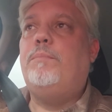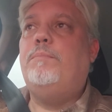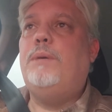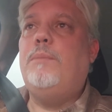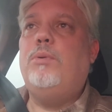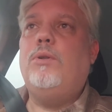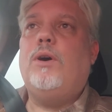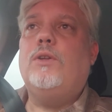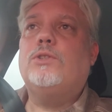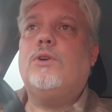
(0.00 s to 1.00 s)
People
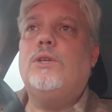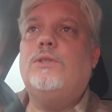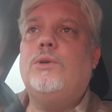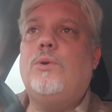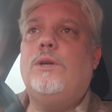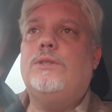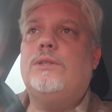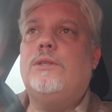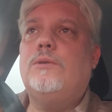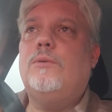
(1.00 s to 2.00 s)
are starting to
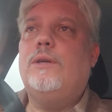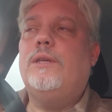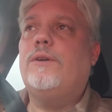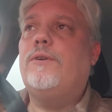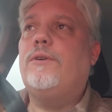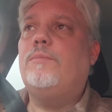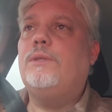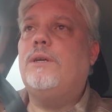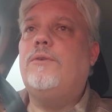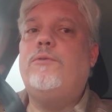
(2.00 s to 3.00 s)
question whether
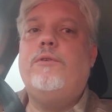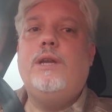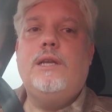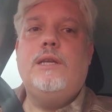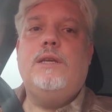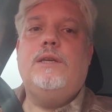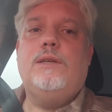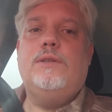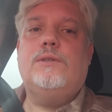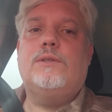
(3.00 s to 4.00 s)
crypto
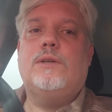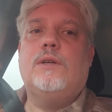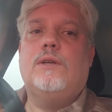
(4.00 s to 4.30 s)
really is